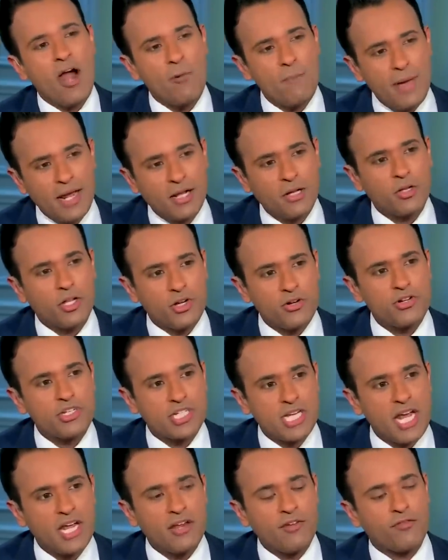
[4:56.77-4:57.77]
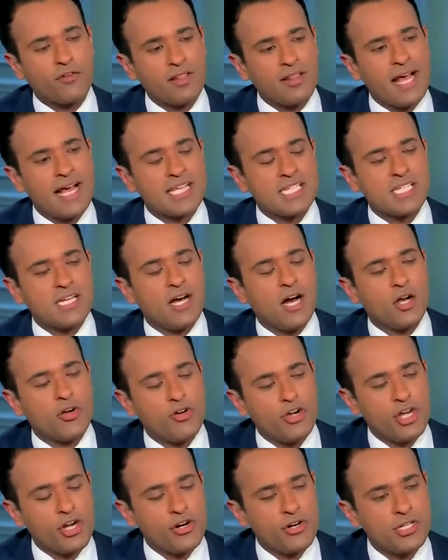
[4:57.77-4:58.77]
our medical understanding I, for the last I, I go
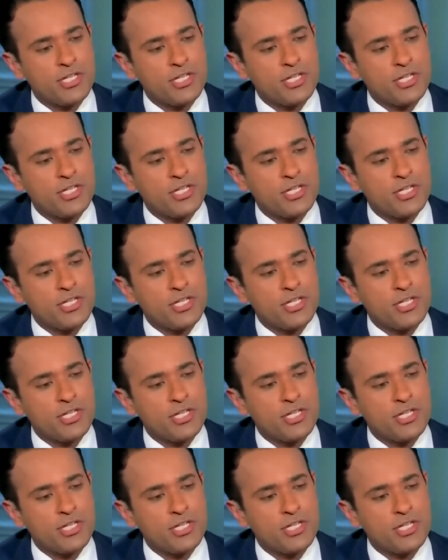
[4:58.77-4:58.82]
back years.